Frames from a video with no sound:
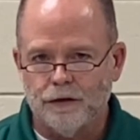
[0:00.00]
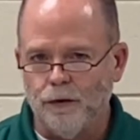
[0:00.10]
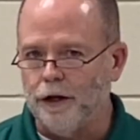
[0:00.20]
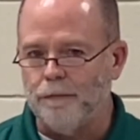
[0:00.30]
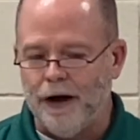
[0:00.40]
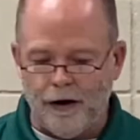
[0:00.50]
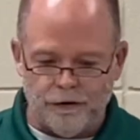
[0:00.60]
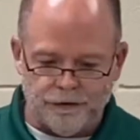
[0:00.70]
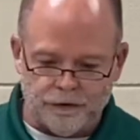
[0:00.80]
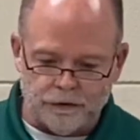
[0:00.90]
Really
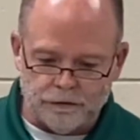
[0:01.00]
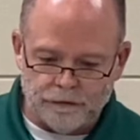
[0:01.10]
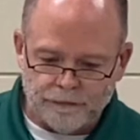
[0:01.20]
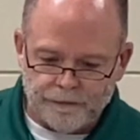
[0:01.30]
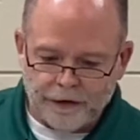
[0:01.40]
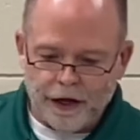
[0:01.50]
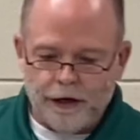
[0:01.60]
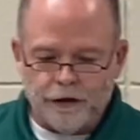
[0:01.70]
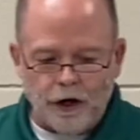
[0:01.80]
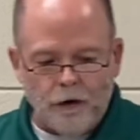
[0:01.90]
powerful.
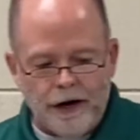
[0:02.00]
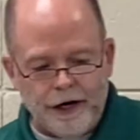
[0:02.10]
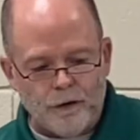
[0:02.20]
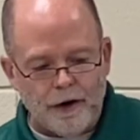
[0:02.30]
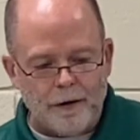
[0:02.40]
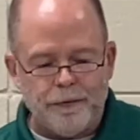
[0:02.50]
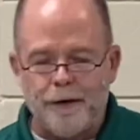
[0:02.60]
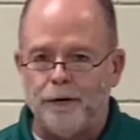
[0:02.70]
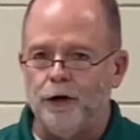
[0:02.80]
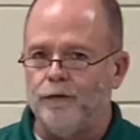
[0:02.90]
Don't hang around
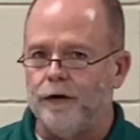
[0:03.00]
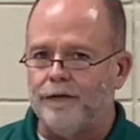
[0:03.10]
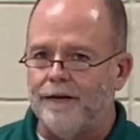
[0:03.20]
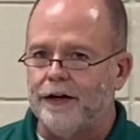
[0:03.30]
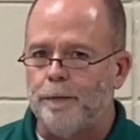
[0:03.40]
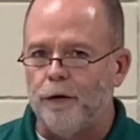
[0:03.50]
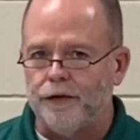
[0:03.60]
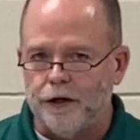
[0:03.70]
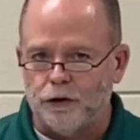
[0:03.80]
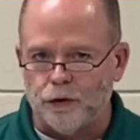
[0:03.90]
people who have given up on
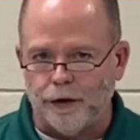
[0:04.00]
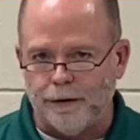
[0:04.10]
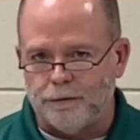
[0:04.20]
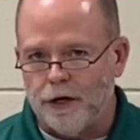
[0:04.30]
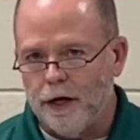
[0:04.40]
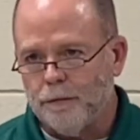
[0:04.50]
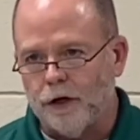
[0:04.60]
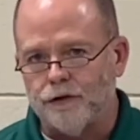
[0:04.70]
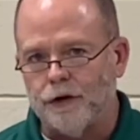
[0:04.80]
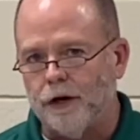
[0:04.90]
their dreams
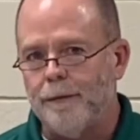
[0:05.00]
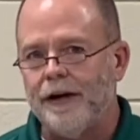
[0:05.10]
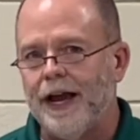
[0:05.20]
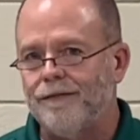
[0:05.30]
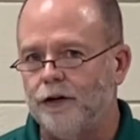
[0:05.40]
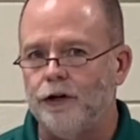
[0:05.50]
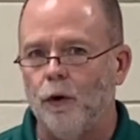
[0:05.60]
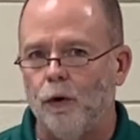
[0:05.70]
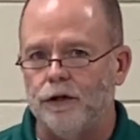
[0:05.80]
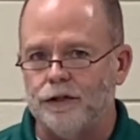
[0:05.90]
because they're coming after
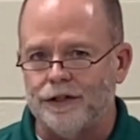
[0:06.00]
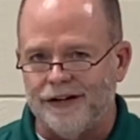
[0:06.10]
yours